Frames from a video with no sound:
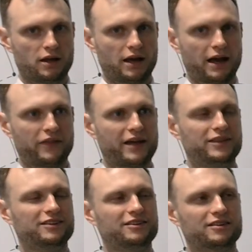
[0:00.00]
and then
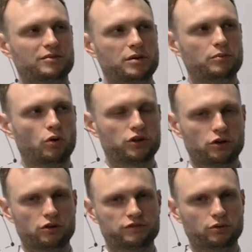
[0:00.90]
this is going to be more
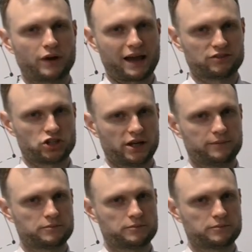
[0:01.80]
useful next year.